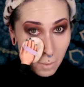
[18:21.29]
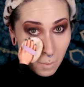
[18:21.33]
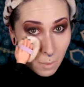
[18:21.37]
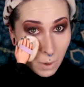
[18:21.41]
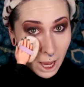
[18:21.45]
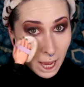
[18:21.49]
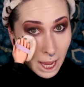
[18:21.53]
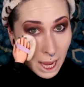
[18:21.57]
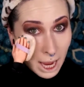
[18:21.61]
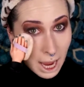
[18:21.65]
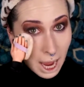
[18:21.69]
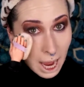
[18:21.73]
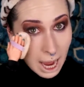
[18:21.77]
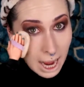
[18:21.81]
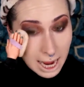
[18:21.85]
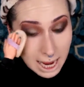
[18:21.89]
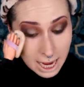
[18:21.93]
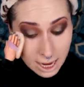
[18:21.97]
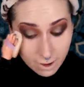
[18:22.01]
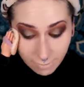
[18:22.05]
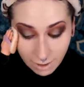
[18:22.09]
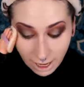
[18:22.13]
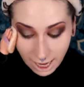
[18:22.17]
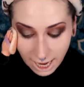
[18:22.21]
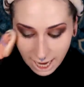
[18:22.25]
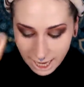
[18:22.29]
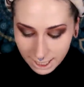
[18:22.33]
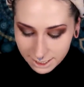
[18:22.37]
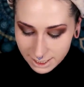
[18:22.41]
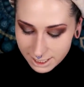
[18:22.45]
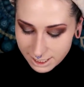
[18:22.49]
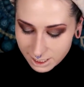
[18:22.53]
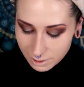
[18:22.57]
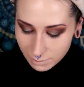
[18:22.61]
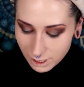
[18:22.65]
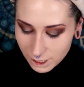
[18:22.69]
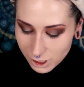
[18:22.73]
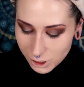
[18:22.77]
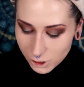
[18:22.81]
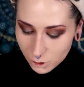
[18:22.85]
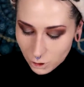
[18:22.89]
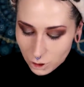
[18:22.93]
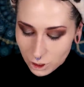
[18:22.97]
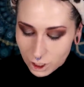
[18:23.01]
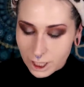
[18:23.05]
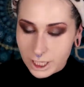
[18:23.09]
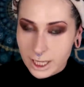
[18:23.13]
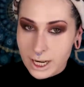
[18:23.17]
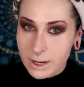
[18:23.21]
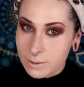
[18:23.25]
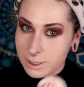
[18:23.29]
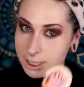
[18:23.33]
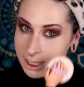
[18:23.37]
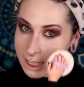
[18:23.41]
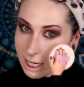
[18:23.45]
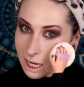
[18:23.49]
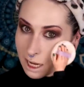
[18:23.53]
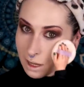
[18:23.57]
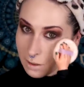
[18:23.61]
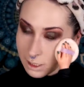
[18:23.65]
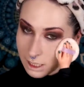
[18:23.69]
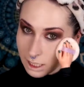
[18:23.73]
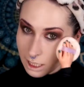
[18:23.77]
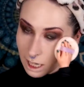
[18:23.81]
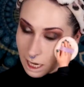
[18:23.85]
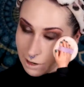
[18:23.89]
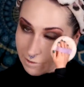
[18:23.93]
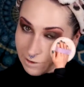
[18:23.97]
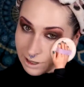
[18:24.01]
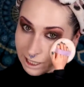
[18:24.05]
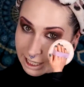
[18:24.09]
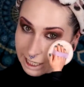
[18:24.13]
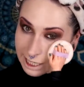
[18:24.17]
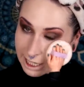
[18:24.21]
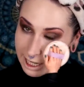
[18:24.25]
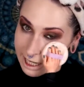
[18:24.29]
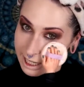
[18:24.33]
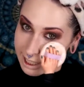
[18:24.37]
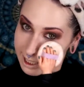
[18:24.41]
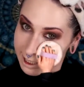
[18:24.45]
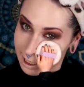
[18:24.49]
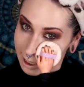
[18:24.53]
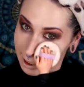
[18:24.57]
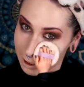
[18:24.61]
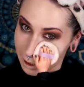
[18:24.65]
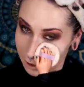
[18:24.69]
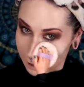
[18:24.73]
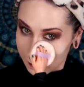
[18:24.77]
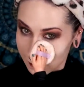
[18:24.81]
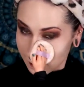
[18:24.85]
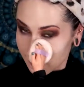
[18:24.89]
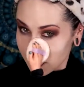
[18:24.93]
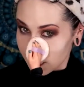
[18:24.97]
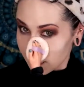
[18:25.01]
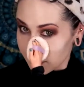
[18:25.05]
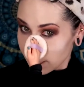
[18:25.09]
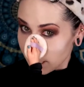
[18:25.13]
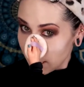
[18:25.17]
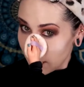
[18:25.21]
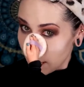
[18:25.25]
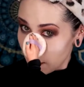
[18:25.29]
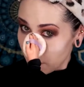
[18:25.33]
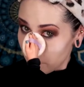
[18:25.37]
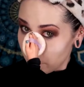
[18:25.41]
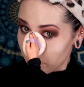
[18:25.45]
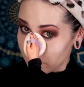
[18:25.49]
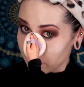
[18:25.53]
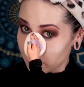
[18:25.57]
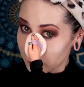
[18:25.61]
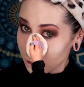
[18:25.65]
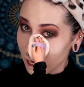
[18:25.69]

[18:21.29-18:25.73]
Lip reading: but I had this in my drawer and I was thinking, I was like, I really need to start using this up.